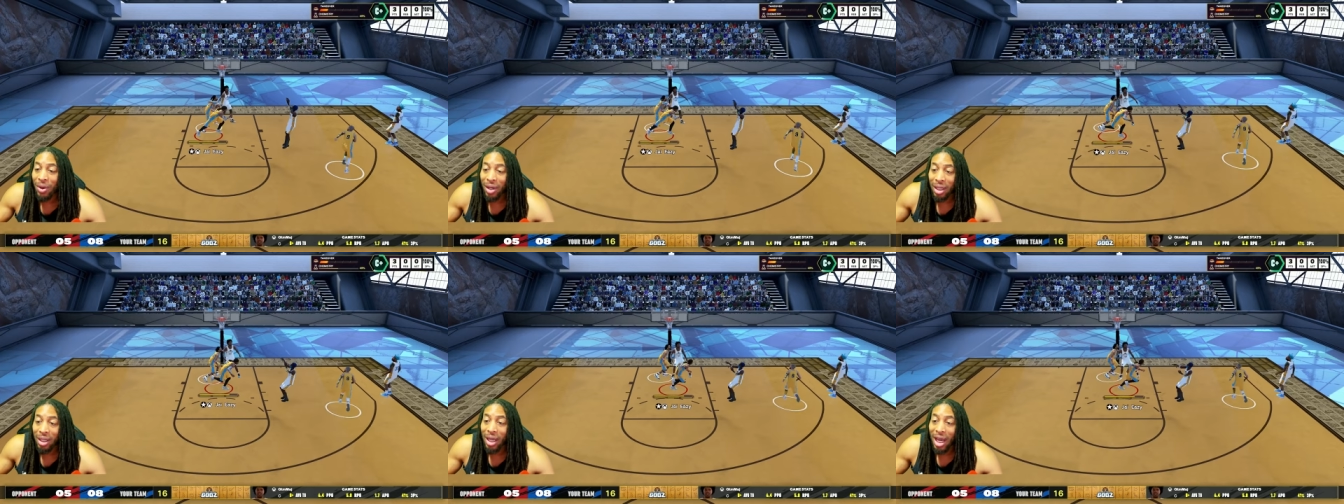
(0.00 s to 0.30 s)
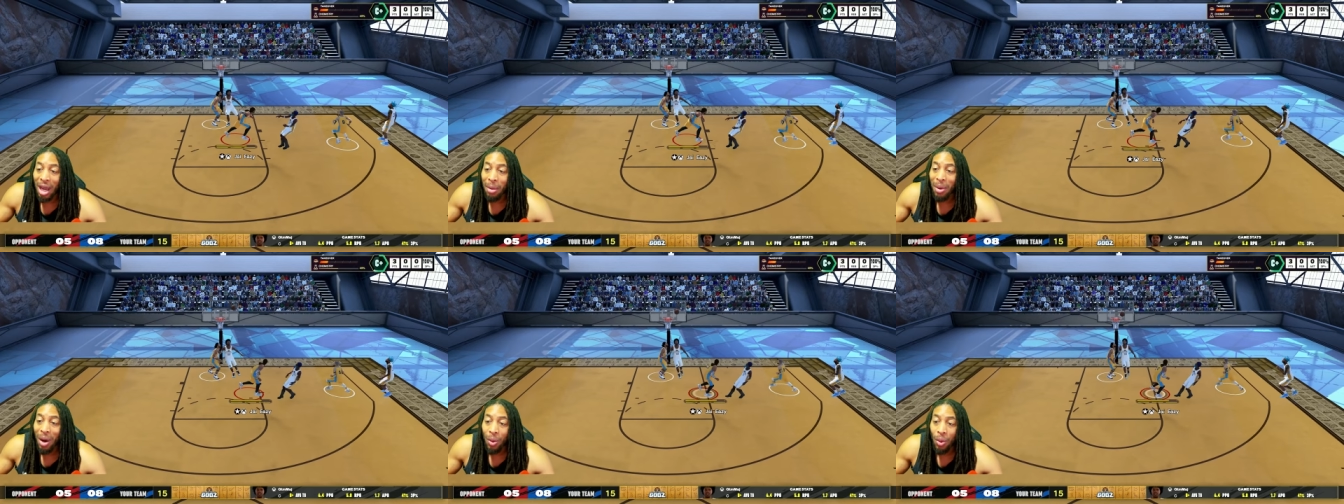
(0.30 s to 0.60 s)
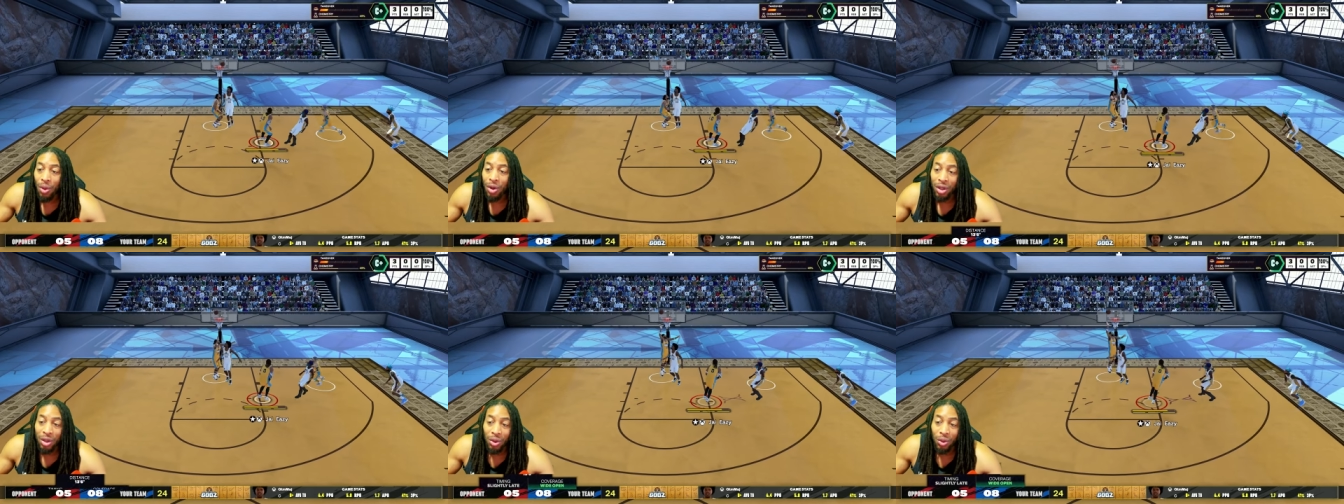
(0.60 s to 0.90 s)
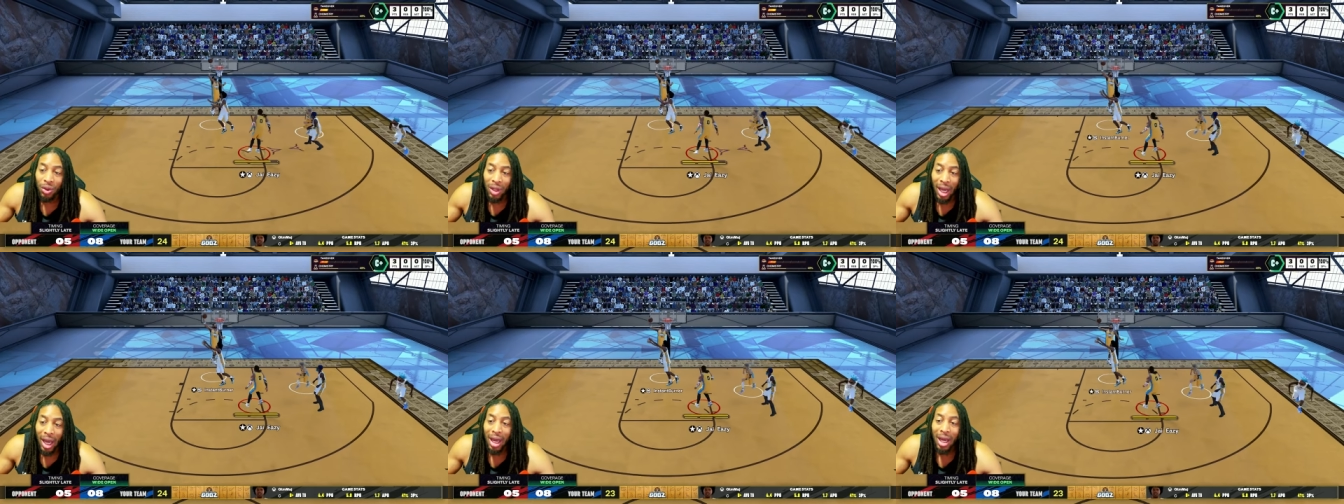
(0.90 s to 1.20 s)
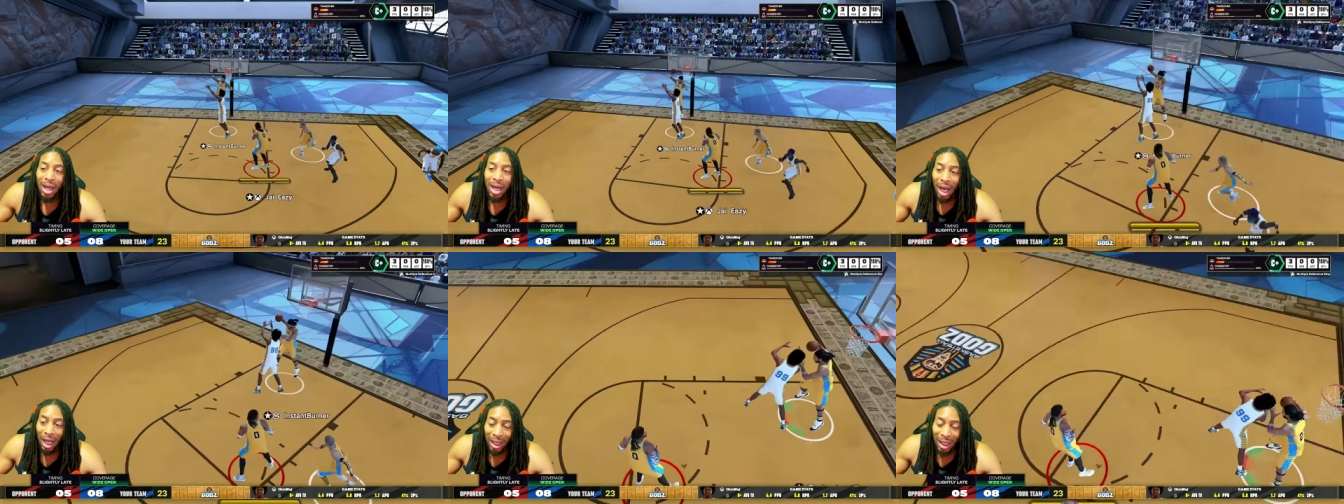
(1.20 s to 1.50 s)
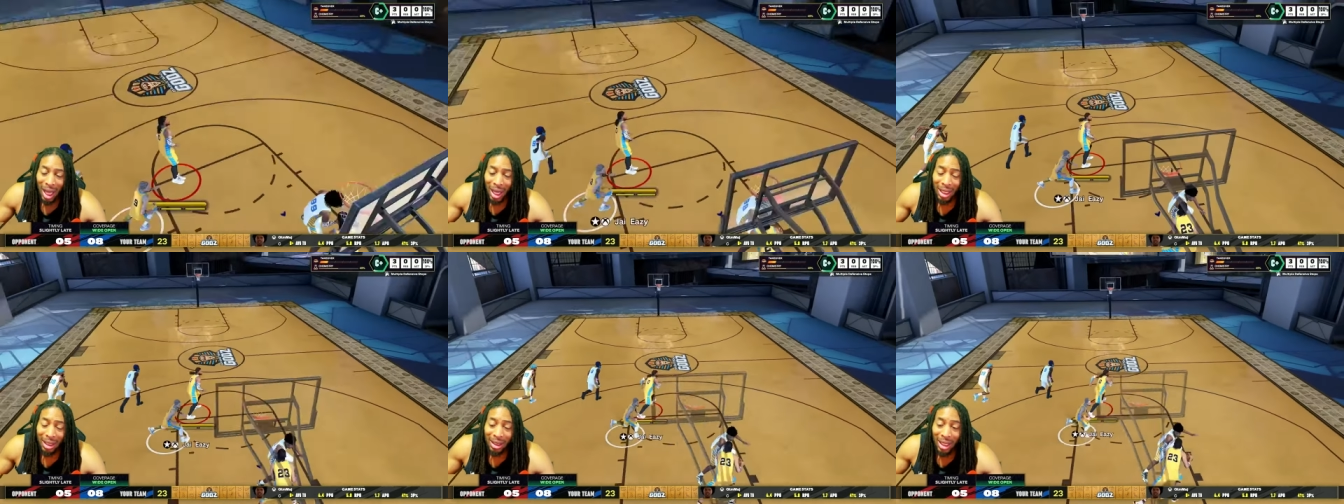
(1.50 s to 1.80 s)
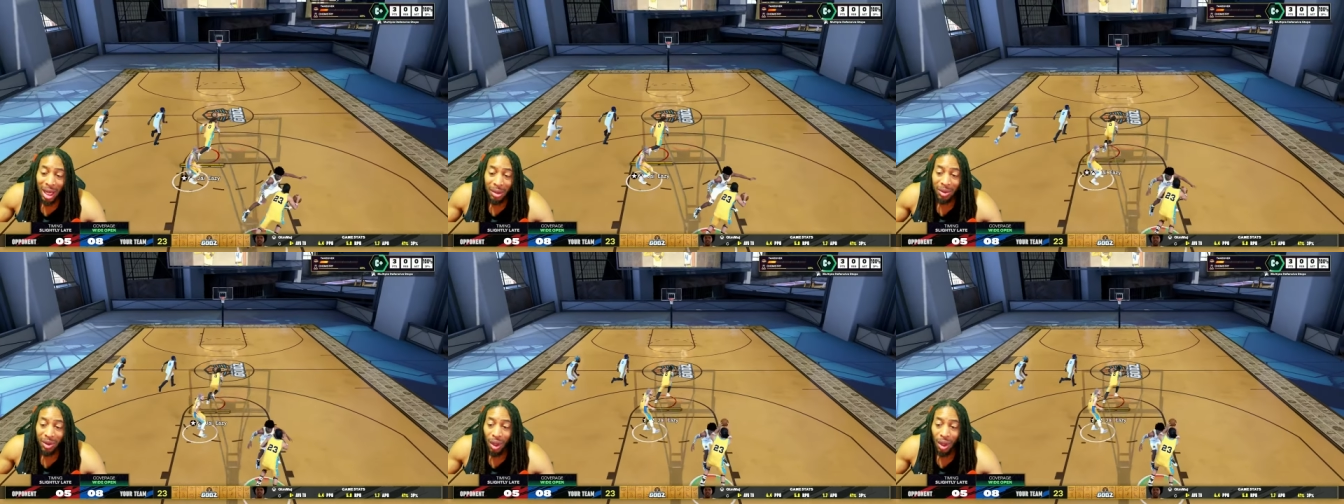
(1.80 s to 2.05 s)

at the game. I want to do that. A lot of times,